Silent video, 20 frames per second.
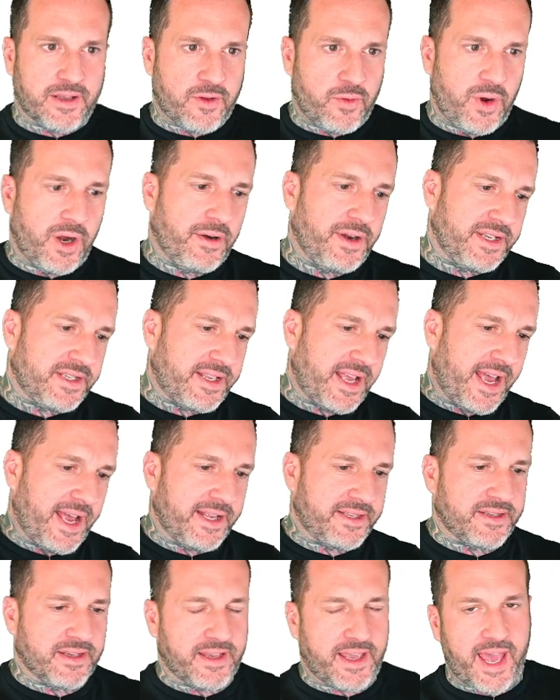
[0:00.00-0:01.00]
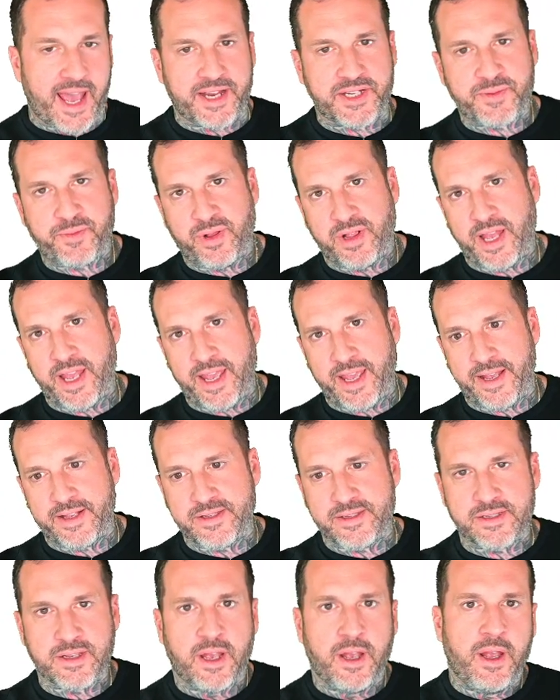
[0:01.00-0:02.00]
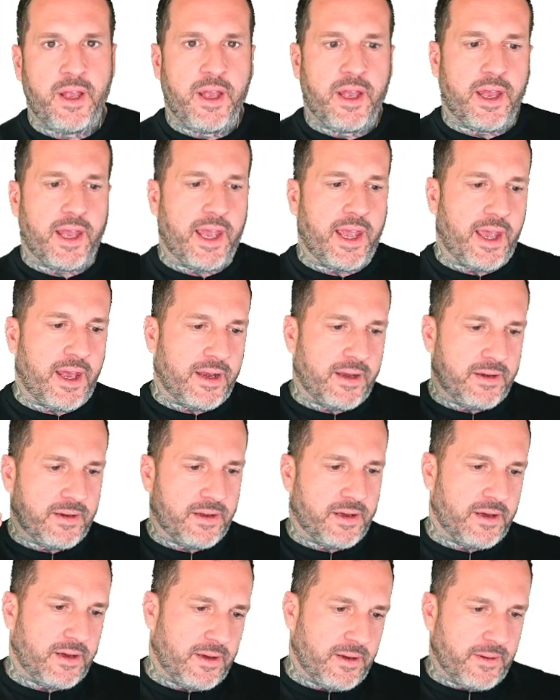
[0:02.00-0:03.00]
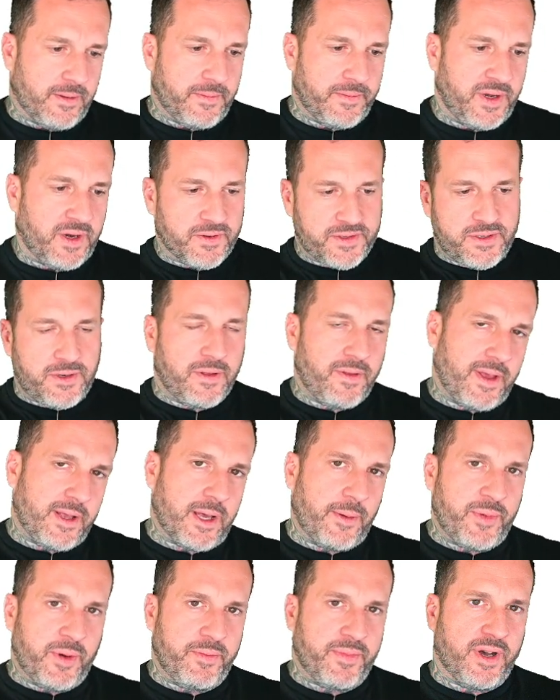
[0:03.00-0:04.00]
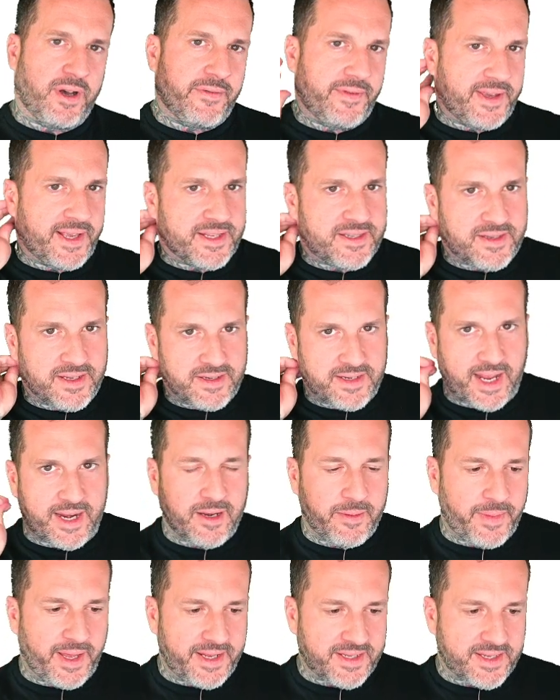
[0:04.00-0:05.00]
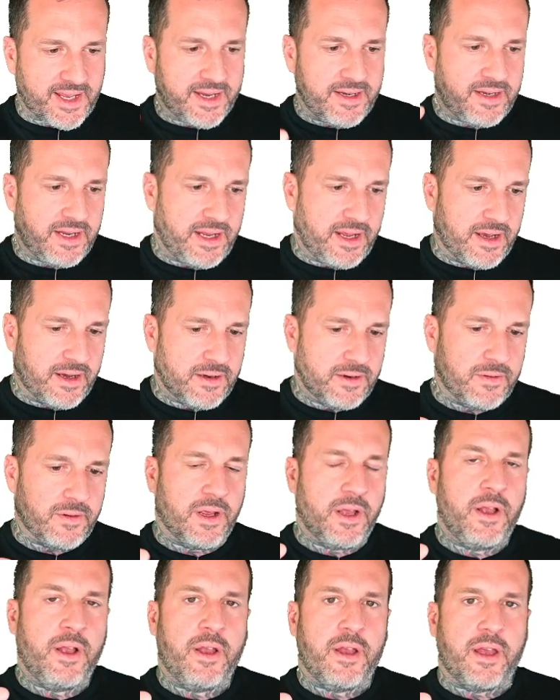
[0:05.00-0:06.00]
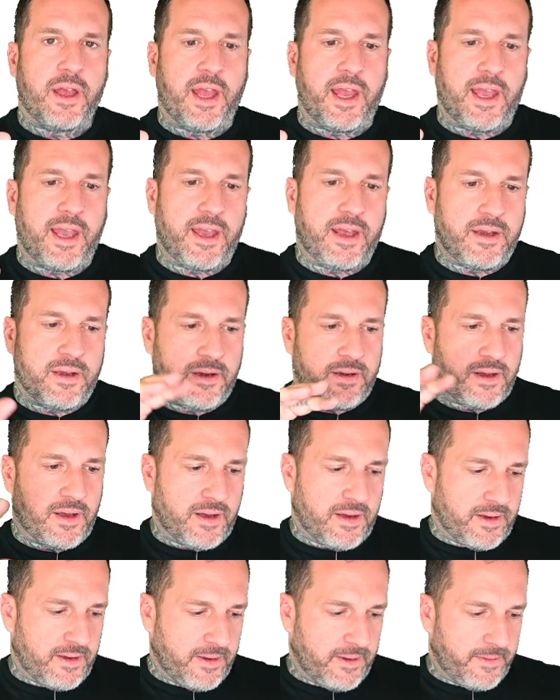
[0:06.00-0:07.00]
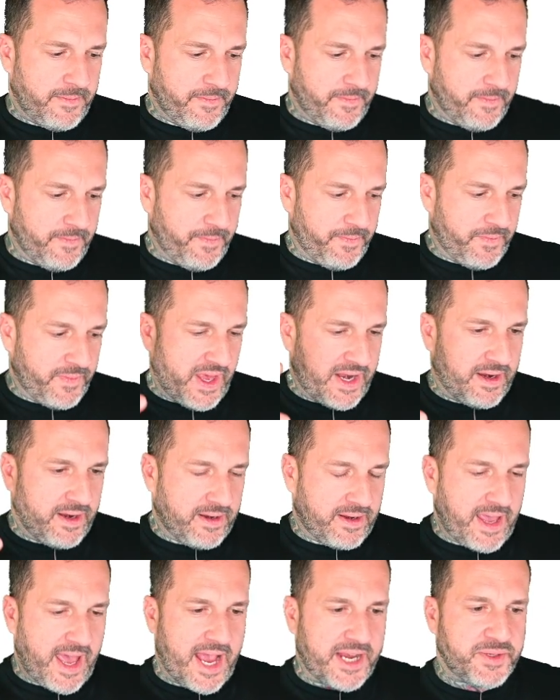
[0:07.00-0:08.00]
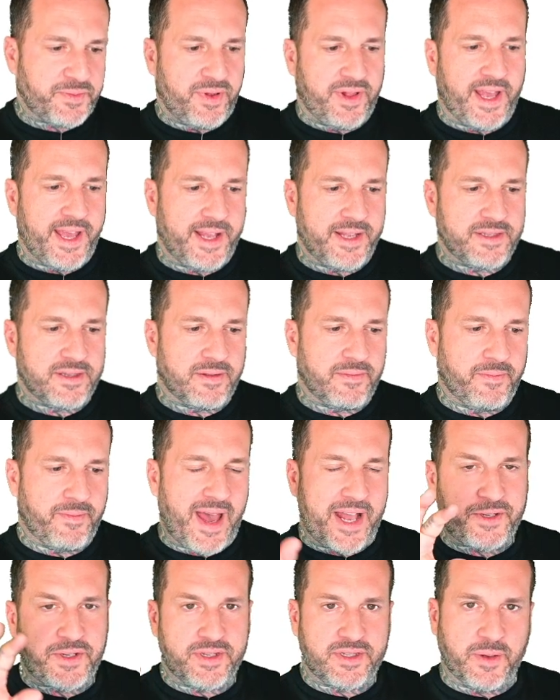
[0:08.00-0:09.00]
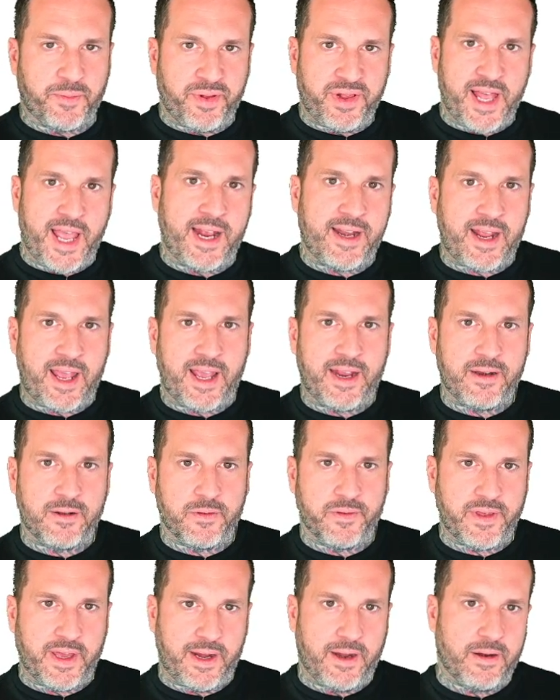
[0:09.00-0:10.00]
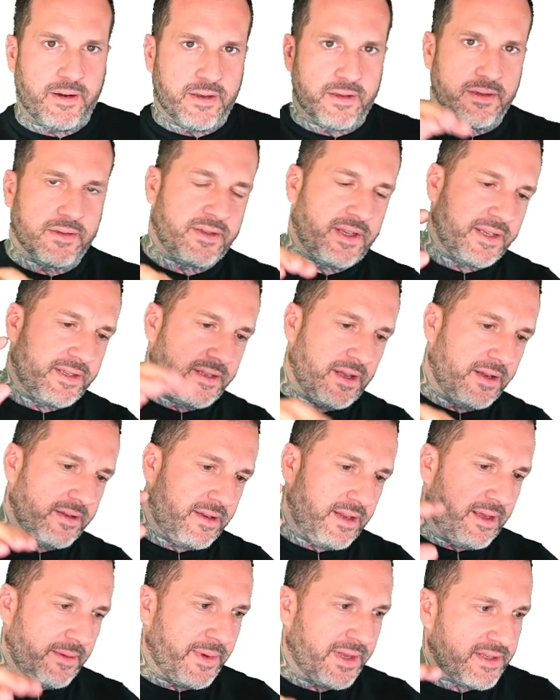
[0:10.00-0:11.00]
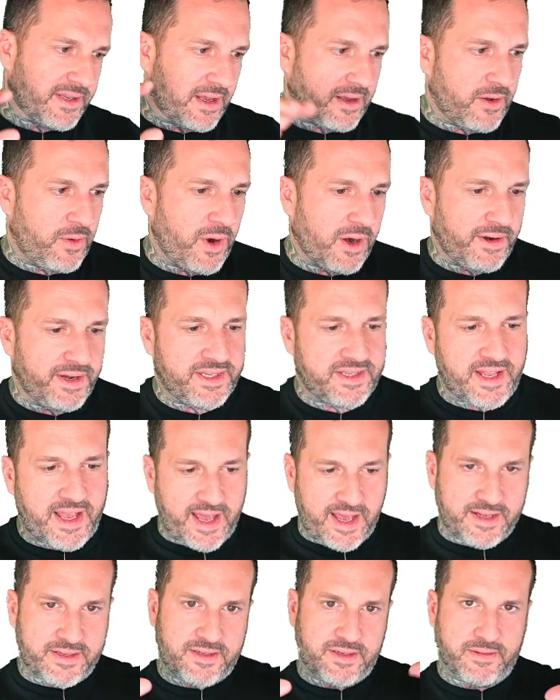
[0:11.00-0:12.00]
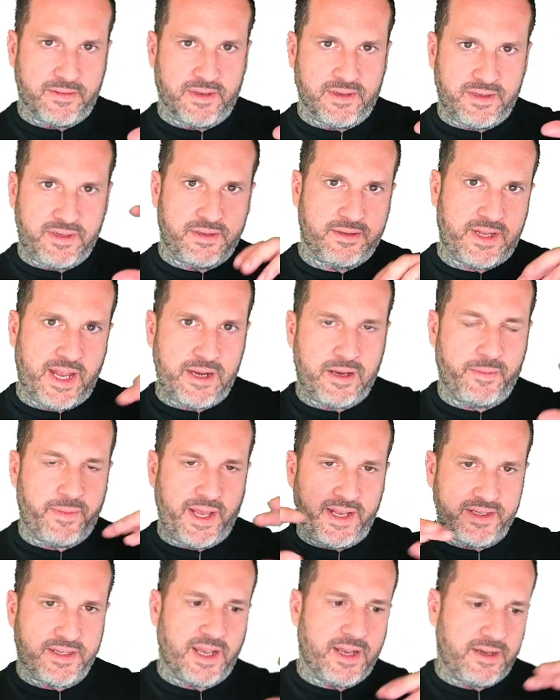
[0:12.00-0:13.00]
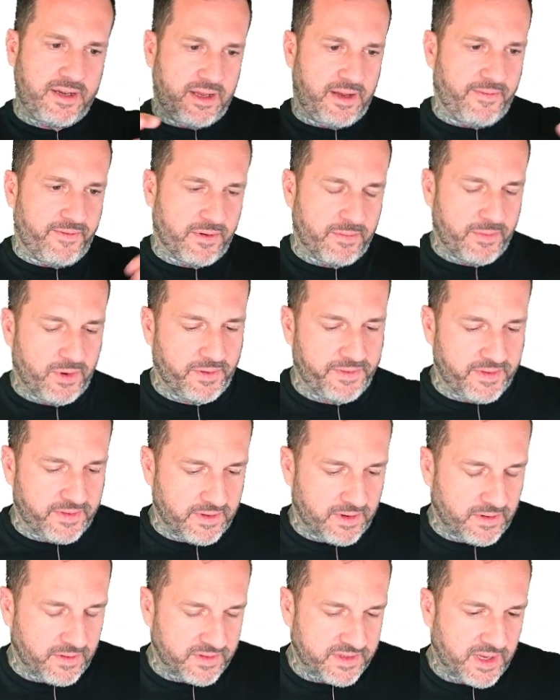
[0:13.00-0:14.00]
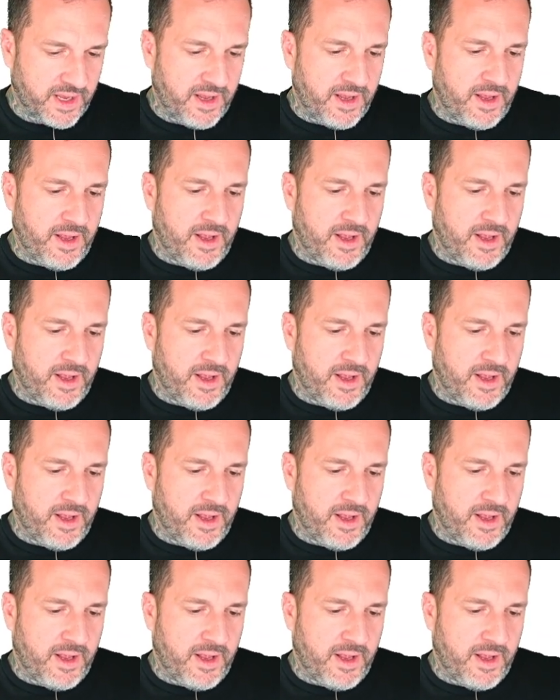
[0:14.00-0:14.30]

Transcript: query stats and cache plans and uh, you know sort of like up above it gets the database id out and um, then in cache plans it matches the plan handle there to sys.dm query stats and the database id for both of those